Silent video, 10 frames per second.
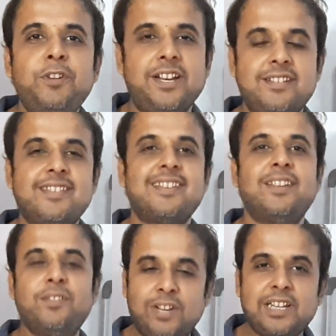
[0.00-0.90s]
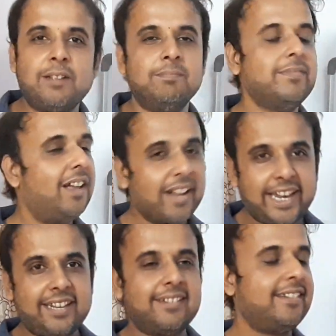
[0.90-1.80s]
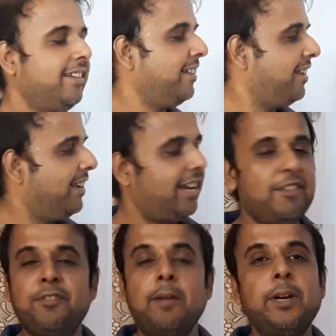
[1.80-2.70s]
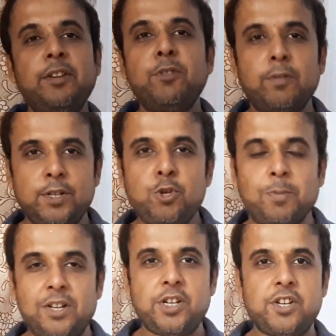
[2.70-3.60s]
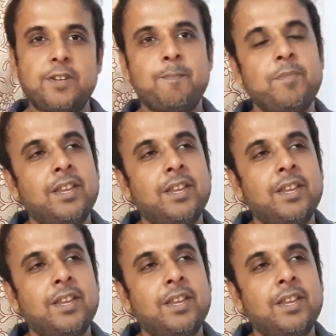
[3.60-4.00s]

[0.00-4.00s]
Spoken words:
friends, welcome again in Pharma-info with Shivashish.